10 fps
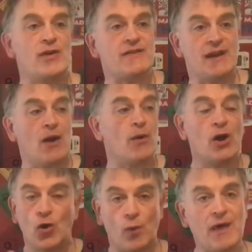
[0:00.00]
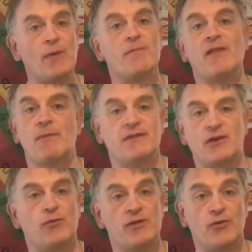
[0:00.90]
written out without the
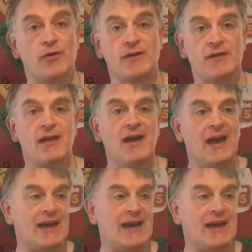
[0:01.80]
mathematical resources.